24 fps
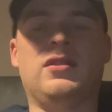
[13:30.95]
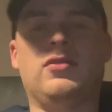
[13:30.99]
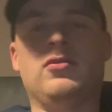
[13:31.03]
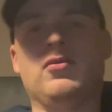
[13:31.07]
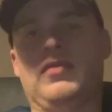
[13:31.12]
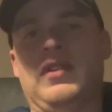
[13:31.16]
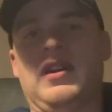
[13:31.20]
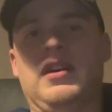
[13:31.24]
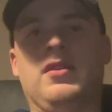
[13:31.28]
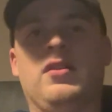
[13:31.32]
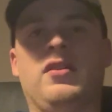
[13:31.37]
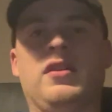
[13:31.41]
I
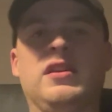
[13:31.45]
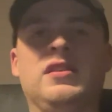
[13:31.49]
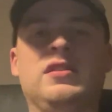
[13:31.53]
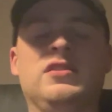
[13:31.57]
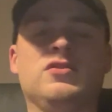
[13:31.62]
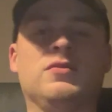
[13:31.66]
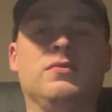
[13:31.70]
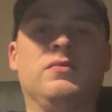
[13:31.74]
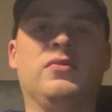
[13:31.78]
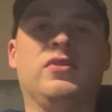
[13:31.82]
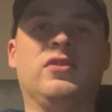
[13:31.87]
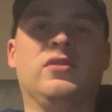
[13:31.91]
know they're not
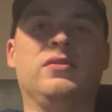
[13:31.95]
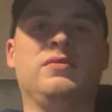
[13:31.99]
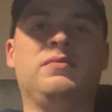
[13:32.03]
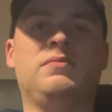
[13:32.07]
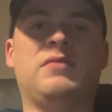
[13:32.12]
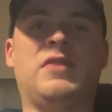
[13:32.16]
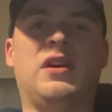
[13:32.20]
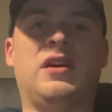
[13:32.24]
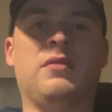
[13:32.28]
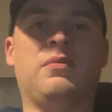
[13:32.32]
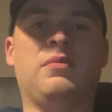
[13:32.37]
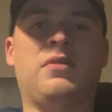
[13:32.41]
Asian, but
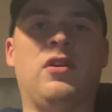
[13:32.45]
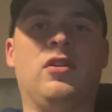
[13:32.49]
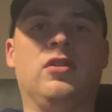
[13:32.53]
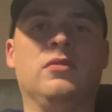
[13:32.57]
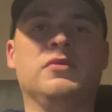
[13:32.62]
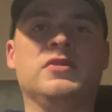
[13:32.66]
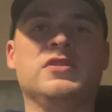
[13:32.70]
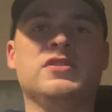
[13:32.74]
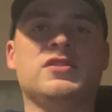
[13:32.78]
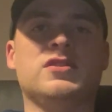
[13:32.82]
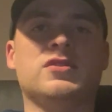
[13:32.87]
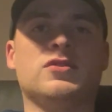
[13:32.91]
Mark
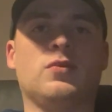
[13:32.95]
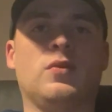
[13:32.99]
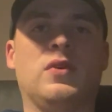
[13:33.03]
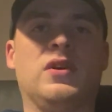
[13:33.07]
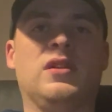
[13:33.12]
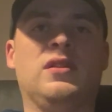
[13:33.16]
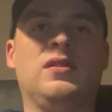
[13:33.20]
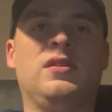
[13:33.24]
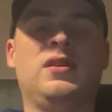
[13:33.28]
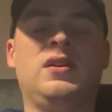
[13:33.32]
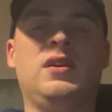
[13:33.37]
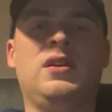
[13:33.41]
Polmans as
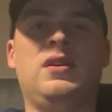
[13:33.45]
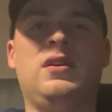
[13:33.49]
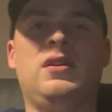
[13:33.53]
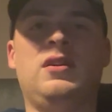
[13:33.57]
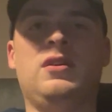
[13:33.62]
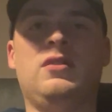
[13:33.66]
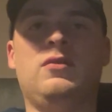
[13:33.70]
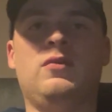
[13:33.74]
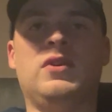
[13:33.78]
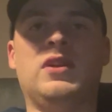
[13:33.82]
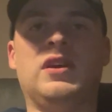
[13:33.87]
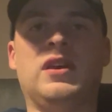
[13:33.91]
well.
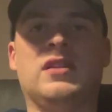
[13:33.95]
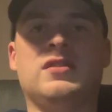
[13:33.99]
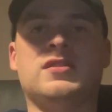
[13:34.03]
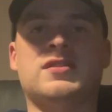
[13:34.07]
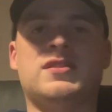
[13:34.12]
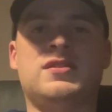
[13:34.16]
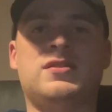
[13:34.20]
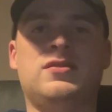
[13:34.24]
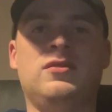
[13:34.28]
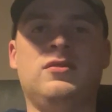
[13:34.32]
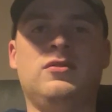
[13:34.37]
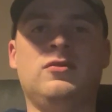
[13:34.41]
Win
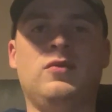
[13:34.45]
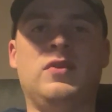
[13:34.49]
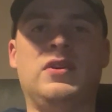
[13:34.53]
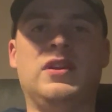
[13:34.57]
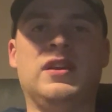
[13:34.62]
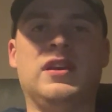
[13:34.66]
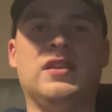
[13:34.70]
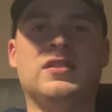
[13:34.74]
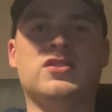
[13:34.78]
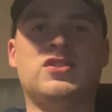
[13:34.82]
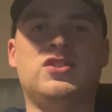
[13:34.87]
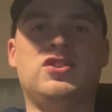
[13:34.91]
against two, win
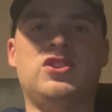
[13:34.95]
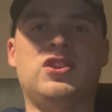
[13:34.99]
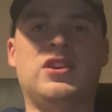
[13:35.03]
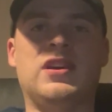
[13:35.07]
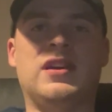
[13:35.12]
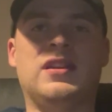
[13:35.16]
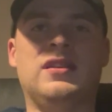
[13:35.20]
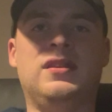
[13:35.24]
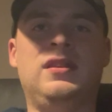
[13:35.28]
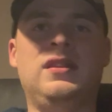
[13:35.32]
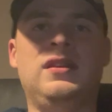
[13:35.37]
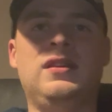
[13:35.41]
against
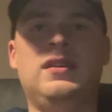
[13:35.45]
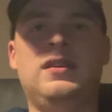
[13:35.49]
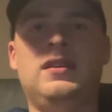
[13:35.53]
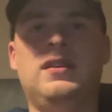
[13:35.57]
Chen.